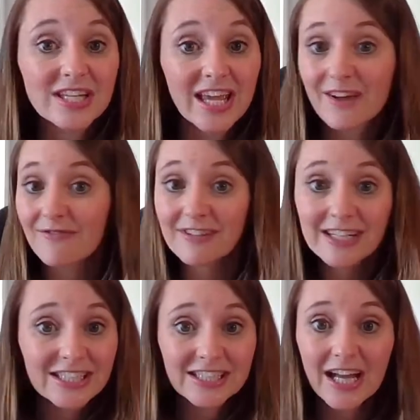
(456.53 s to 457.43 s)
can't
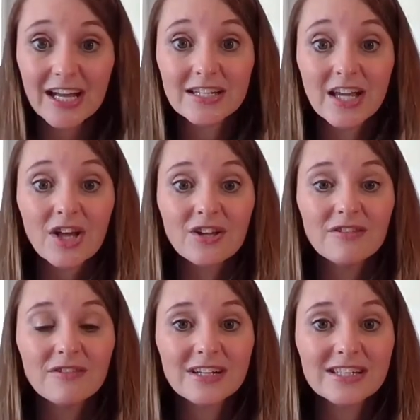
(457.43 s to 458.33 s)
read yet,
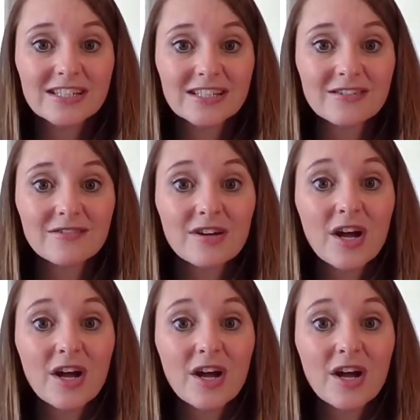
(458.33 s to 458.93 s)
you can still